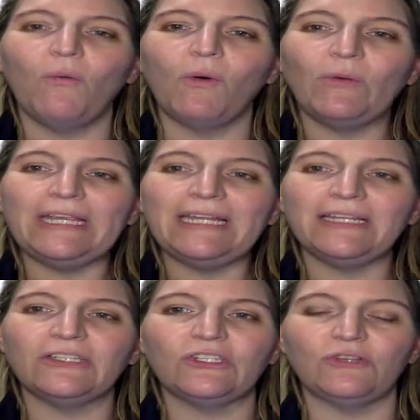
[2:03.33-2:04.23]
what we
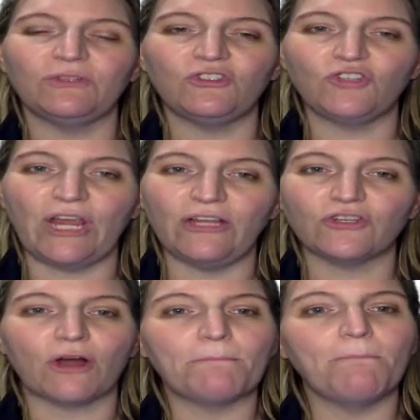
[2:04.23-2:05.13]
needed to do is
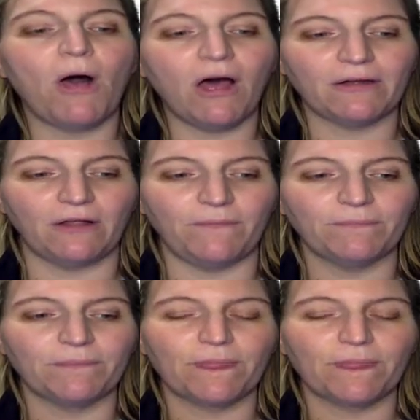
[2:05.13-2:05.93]
change our model,